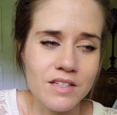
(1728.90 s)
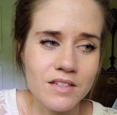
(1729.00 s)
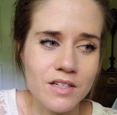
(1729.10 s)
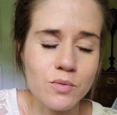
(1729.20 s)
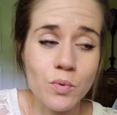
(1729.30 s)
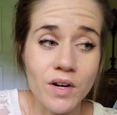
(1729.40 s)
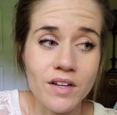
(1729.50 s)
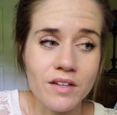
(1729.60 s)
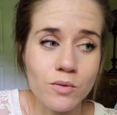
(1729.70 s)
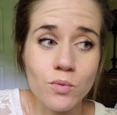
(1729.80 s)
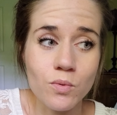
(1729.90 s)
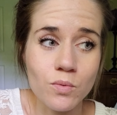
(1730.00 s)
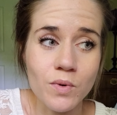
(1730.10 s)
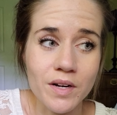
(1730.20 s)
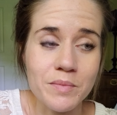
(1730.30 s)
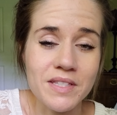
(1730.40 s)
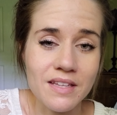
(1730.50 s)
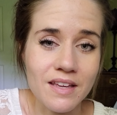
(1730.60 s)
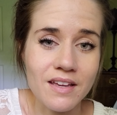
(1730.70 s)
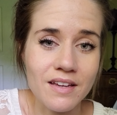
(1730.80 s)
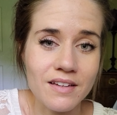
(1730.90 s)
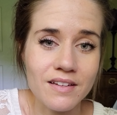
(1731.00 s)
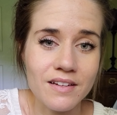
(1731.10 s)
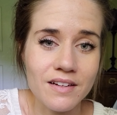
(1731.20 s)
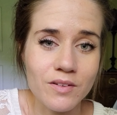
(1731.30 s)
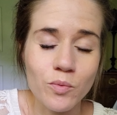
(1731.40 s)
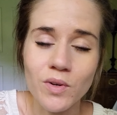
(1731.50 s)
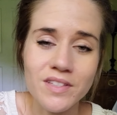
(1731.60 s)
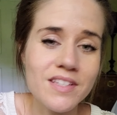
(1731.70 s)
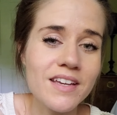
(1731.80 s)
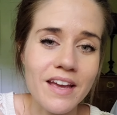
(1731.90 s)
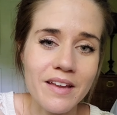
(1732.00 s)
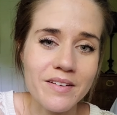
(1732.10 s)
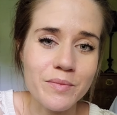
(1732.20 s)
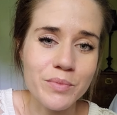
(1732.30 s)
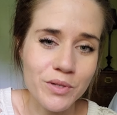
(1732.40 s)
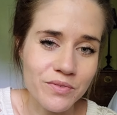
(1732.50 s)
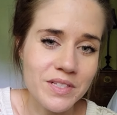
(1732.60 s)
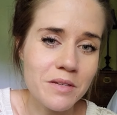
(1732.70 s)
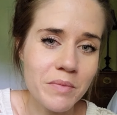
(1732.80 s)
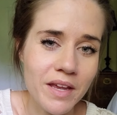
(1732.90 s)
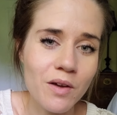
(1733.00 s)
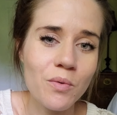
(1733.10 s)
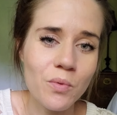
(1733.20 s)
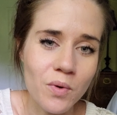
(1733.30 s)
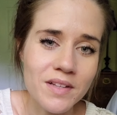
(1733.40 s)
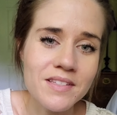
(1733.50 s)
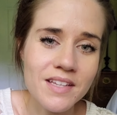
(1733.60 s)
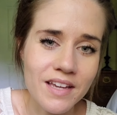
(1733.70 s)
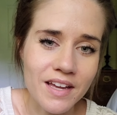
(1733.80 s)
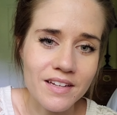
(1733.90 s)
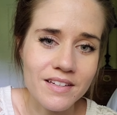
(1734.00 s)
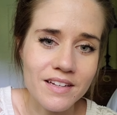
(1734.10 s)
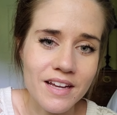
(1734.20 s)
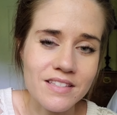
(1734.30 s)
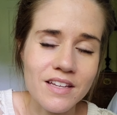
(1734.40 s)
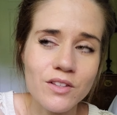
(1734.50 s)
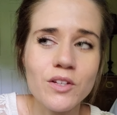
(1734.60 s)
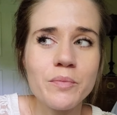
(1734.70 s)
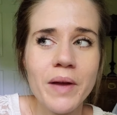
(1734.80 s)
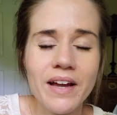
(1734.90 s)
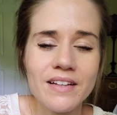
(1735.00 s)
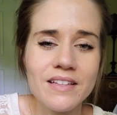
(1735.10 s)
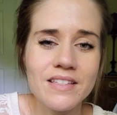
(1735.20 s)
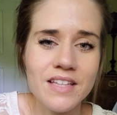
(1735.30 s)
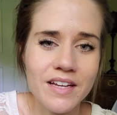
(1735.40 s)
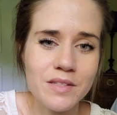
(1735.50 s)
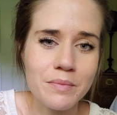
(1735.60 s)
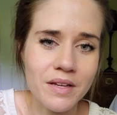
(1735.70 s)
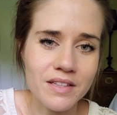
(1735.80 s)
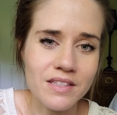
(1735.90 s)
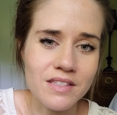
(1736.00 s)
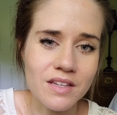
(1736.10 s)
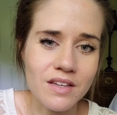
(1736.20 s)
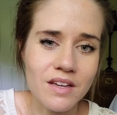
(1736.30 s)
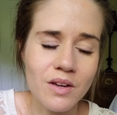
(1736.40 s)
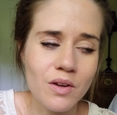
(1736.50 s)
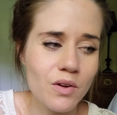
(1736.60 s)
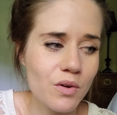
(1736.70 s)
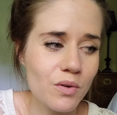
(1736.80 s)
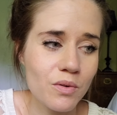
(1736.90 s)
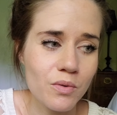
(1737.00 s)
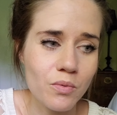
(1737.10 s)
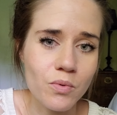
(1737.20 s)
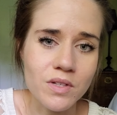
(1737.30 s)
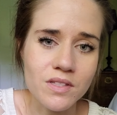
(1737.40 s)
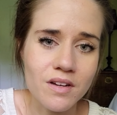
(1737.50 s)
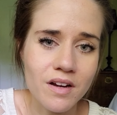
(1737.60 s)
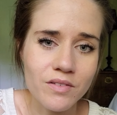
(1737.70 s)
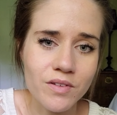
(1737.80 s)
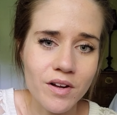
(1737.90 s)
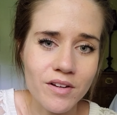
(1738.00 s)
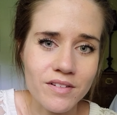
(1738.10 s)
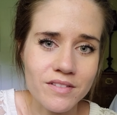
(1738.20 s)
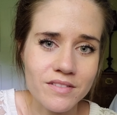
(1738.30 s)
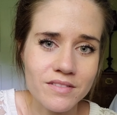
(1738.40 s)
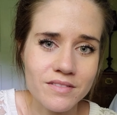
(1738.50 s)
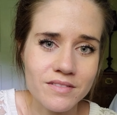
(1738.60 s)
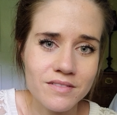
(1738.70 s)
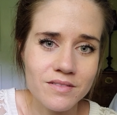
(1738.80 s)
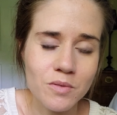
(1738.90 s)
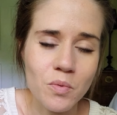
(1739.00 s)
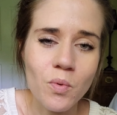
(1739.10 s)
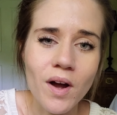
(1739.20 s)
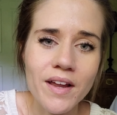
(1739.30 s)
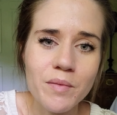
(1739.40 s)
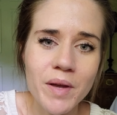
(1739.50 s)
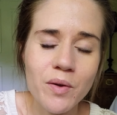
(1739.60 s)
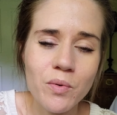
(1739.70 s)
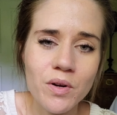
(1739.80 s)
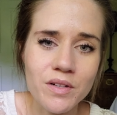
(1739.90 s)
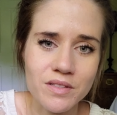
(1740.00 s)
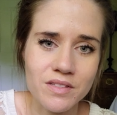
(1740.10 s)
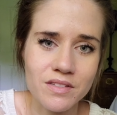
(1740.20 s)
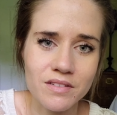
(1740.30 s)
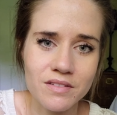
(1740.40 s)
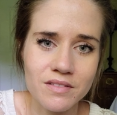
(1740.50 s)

Because what I'm seeing once again, proven to me once again, as I look back at this last month and see what's gone wrong. Why am I worse?